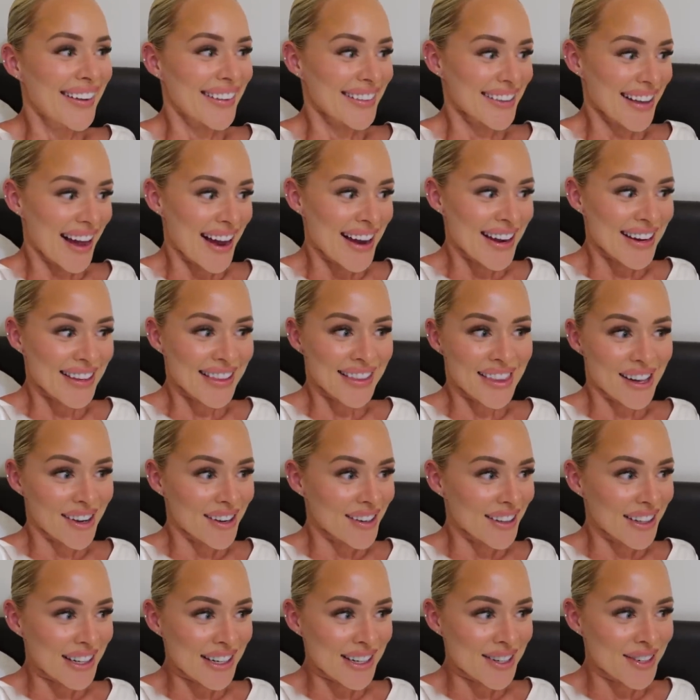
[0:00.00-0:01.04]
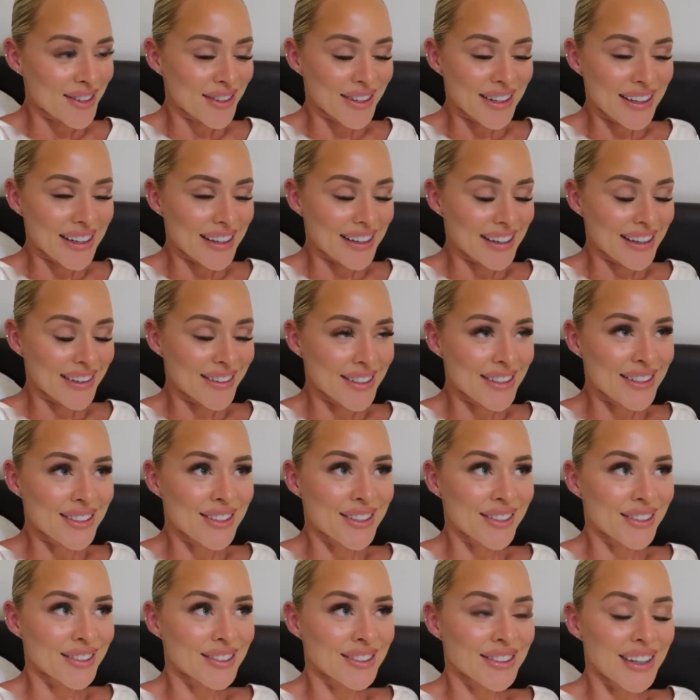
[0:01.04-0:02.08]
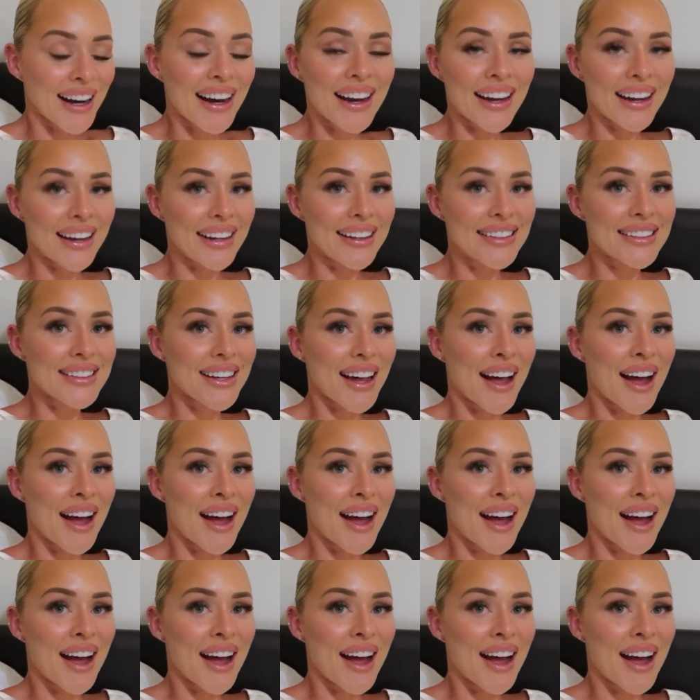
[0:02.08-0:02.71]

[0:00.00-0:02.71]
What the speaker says: Because I thoroughly enjoyed it. It was great.